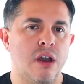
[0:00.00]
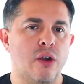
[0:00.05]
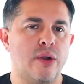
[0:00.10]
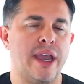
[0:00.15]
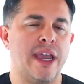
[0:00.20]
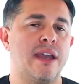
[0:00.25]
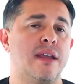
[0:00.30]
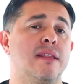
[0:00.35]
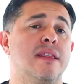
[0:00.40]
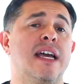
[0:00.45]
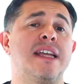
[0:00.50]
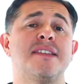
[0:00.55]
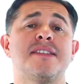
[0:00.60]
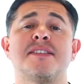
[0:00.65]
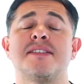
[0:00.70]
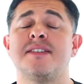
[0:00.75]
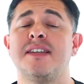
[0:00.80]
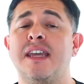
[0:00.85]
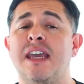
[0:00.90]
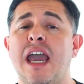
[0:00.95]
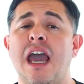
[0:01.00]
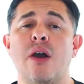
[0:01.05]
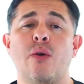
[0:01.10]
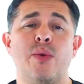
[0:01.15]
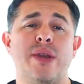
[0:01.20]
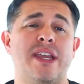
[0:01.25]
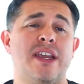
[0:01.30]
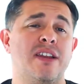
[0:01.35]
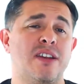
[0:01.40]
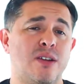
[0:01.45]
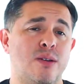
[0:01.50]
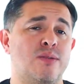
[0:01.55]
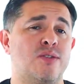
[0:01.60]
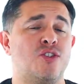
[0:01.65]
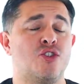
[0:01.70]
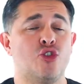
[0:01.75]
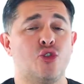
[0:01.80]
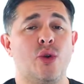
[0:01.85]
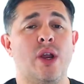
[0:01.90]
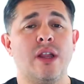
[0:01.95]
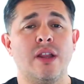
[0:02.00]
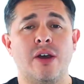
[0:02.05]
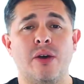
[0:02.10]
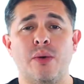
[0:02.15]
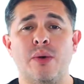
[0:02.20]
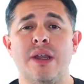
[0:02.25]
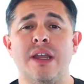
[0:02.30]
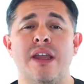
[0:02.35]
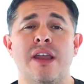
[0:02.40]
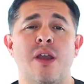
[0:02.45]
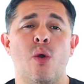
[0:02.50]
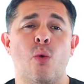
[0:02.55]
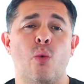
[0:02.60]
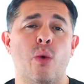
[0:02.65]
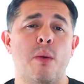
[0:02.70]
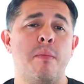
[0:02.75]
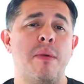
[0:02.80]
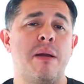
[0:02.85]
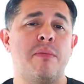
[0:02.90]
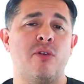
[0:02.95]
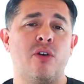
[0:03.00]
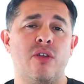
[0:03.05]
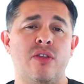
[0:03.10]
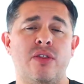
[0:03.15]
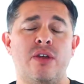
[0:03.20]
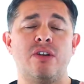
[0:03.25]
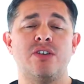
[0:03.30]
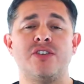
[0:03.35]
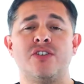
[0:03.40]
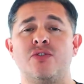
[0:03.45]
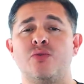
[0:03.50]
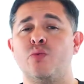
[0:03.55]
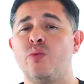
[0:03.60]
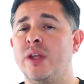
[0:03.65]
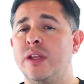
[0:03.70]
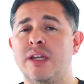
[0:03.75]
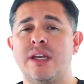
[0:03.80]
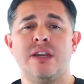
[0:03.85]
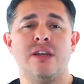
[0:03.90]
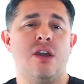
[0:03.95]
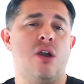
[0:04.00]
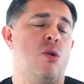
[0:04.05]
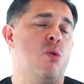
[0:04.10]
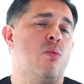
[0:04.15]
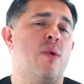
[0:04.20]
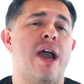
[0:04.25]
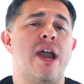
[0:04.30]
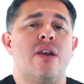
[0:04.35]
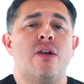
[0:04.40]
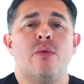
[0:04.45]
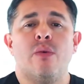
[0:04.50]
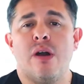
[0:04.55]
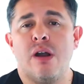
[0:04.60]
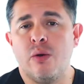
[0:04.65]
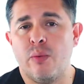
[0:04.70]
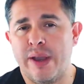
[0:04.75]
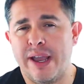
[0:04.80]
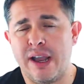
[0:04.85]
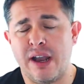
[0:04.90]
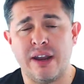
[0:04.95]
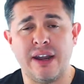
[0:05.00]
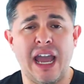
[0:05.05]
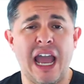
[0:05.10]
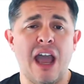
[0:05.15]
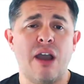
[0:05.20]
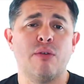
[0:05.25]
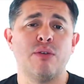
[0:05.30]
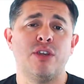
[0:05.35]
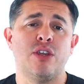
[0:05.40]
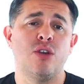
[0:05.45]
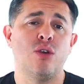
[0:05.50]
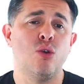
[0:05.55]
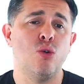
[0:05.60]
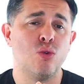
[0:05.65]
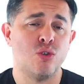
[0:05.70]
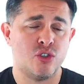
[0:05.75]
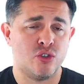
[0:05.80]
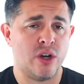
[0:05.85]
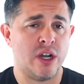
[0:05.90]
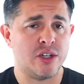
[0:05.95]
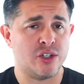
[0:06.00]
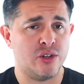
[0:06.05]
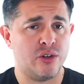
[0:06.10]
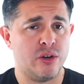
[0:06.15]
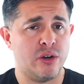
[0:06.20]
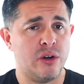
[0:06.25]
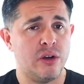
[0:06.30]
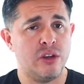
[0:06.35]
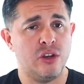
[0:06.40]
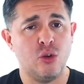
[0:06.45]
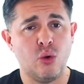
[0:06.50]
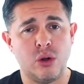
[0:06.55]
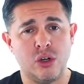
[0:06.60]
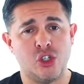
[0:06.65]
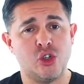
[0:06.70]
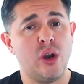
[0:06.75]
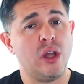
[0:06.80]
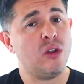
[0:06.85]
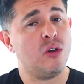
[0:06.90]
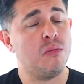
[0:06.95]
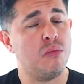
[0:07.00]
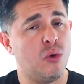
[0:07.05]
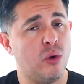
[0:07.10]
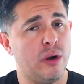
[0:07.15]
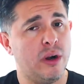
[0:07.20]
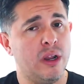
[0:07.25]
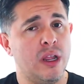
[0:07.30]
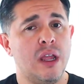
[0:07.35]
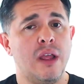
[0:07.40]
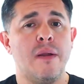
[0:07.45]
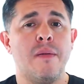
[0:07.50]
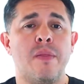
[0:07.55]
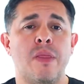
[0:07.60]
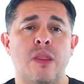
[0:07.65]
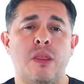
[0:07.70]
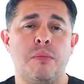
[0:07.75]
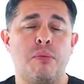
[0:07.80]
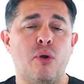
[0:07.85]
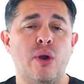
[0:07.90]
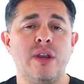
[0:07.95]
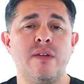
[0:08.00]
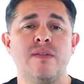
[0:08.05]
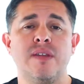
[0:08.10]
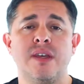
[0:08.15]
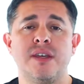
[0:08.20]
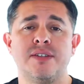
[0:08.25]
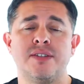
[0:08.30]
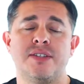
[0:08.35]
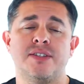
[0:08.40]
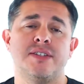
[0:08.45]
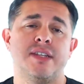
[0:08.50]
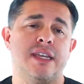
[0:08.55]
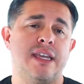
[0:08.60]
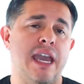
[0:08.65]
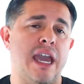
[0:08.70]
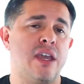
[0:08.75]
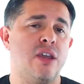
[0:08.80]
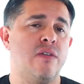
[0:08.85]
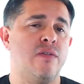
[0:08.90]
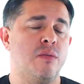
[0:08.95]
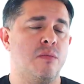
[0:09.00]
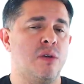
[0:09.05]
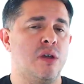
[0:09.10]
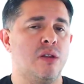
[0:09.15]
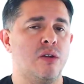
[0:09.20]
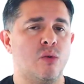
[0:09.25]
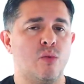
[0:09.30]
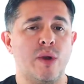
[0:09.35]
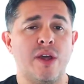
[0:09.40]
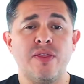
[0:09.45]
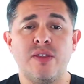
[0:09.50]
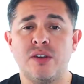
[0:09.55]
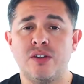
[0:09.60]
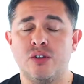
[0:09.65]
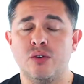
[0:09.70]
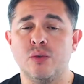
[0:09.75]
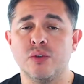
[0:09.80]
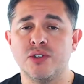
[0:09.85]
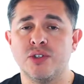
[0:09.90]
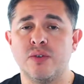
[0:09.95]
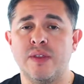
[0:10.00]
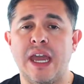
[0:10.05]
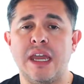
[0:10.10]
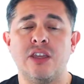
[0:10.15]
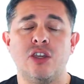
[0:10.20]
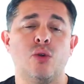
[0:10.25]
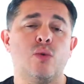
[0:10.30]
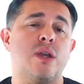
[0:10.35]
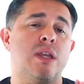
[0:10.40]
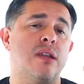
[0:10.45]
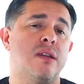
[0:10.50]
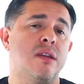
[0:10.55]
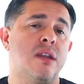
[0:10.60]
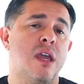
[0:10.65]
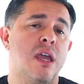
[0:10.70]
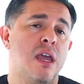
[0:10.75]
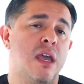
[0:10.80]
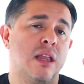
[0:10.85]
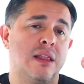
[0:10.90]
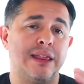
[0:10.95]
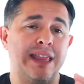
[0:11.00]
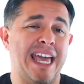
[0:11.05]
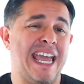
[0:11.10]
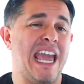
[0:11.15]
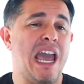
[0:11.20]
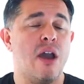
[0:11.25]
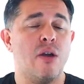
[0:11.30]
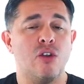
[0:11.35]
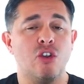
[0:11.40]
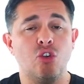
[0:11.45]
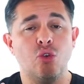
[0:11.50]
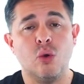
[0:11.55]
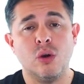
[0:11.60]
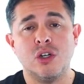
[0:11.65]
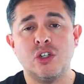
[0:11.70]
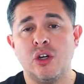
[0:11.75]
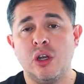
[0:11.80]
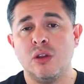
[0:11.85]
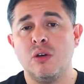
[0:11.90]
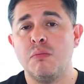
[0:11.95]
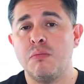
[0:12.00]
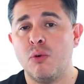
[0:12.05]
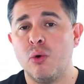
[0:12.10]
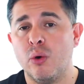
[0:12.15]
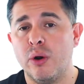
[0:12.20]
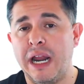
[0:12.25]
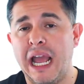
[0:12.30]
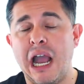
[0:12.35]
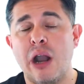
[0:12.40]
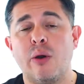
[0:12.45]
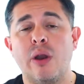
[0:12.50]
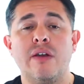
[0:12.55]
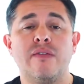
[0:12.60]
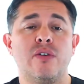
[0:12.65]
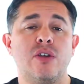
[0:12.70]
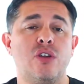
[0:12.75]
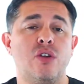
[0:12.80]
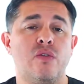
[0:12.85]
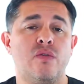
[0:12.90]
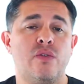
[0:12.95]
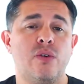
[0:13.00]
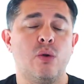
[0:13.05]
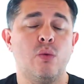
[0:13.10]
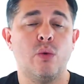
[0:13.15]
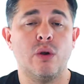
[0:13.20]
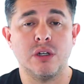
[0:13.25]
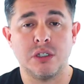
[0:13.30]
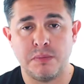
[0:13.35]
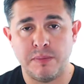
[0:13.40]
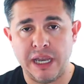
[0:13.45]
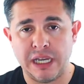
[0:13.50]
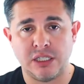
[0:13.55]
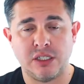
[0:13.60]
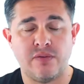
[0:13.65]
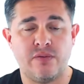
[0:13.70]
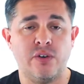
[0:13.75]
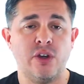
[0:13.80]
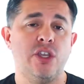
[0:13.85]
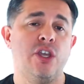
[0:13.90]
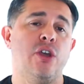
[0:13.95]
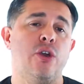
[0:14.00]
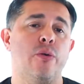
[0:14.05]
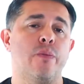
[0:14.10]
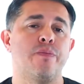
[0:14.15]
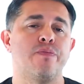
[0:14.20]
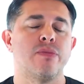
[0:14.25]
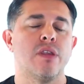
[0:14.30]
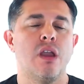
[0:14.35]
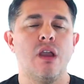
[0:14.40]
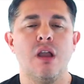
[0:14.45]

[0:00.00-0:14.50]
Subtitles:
Okay, let's see how we can use Trello. Remember, there's really no right or wrong way on how you structure your Trello board. The point of this is to get you familiar with the tool so that you can lay out your Trello board however you feel works best for you.